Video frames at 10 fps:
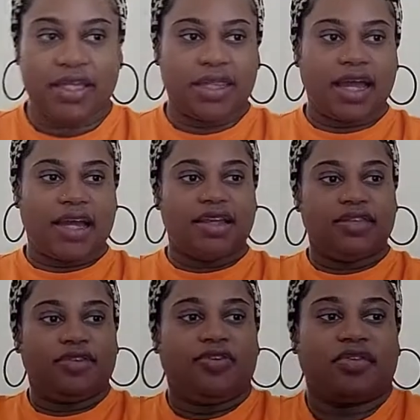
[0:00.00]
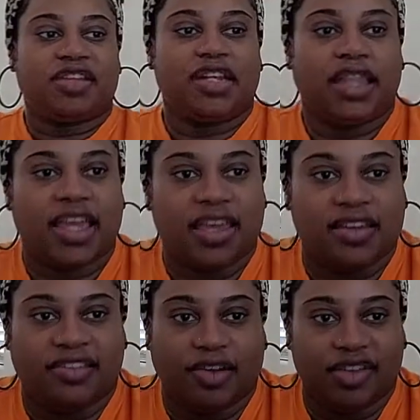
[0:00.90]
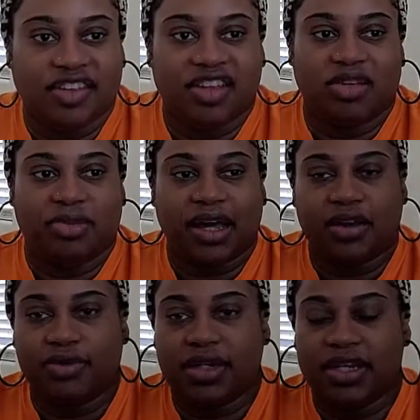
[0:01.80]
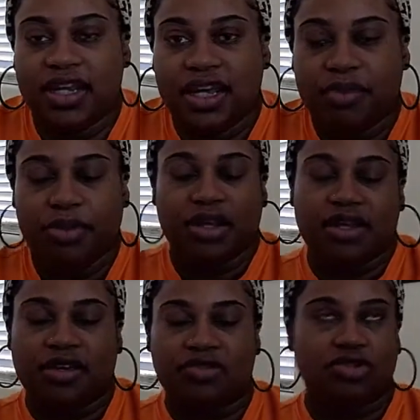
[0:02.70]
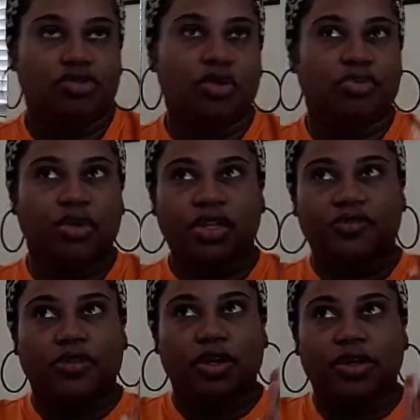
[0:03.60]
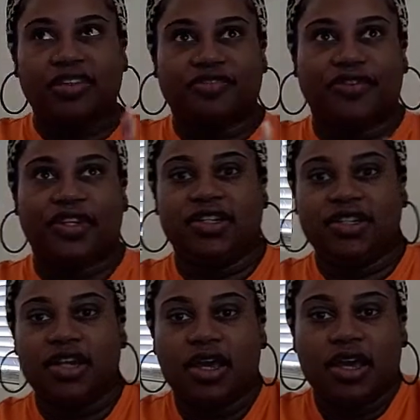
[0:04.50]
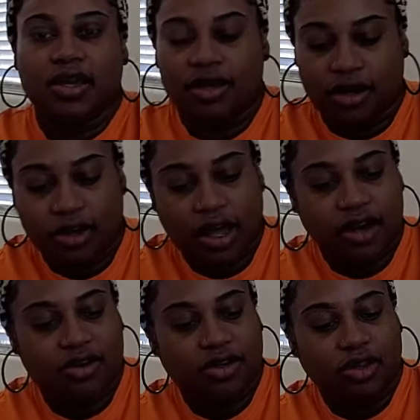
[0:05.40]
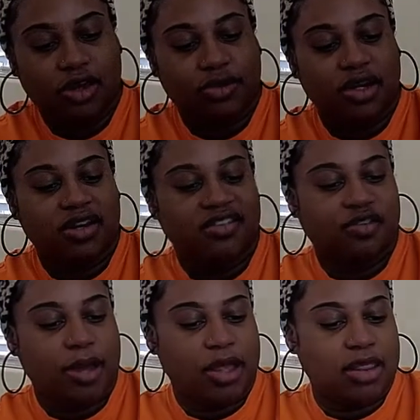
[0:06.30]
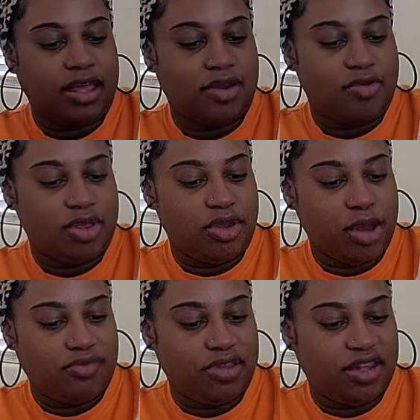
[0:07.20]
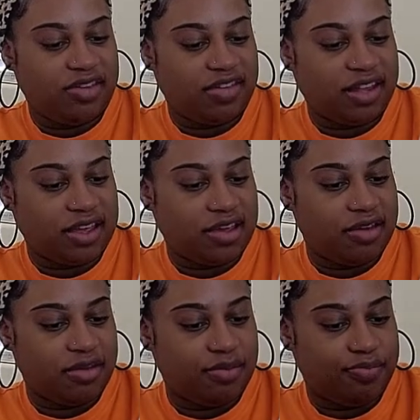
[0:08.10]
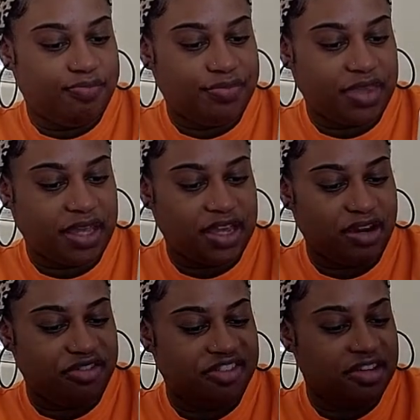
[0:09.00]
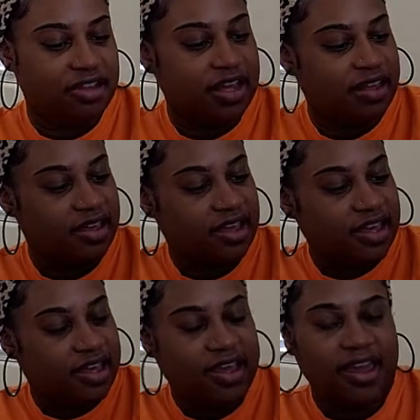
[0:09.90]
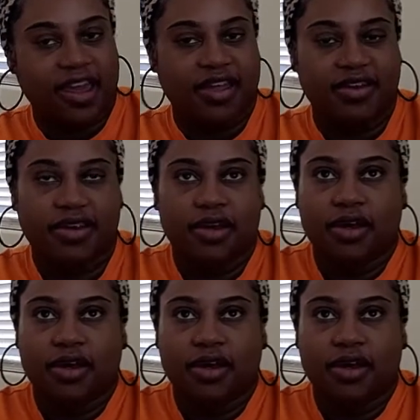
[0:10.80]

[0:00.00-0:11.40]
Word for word: it. Like, I didn't know if I was going to like it because I always get the black one. But it gives you a really flawless finish. Y'all, I don't know, like, what it is about, like, when you have this, like, um, like an aerosol, like, can.